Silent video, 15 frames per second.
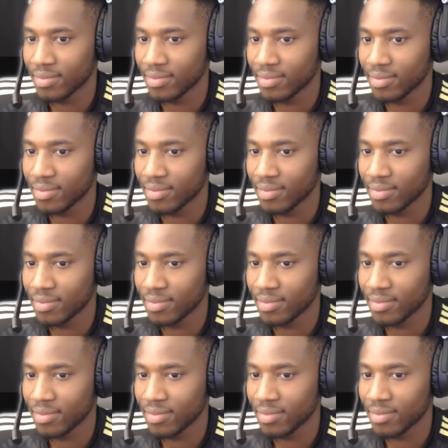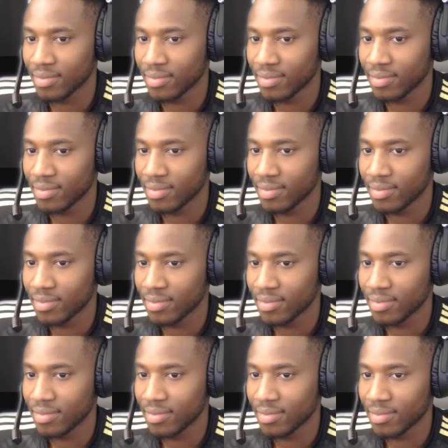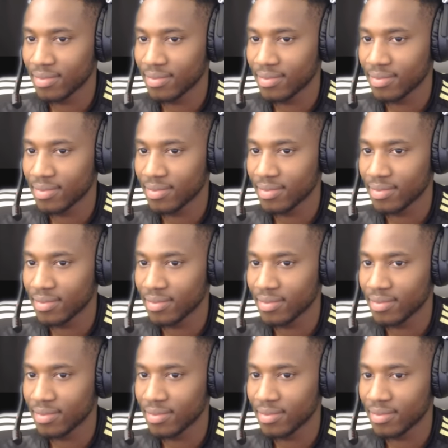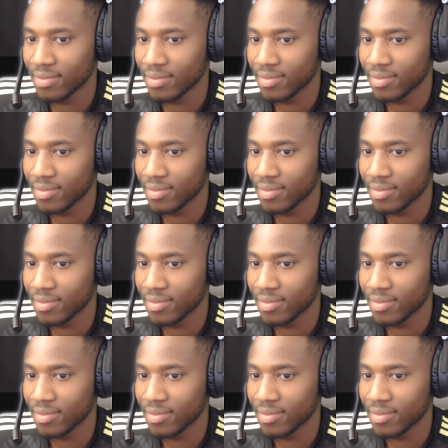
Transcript: The person shown says nothing.